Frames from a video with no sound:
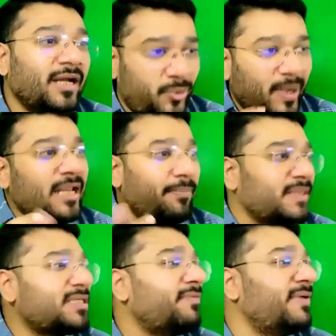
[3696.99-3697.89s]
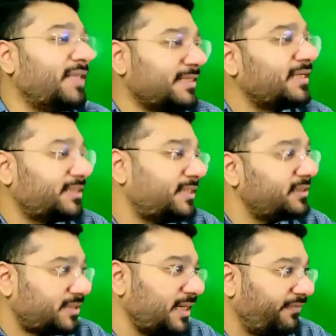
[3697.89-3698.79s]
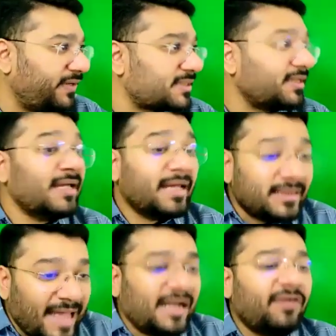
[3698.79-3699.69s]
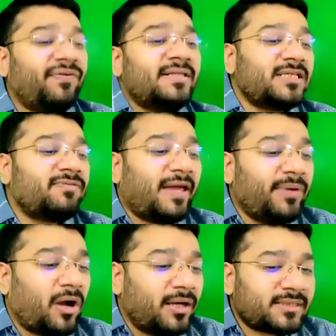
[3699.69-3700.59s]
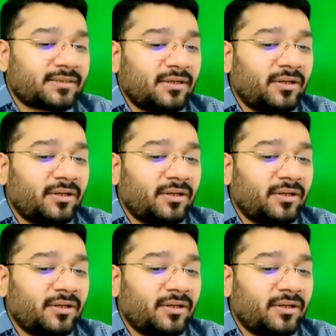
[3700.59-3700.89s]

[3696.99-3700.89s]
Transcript: 20% there is a still difference. That difference is why? Because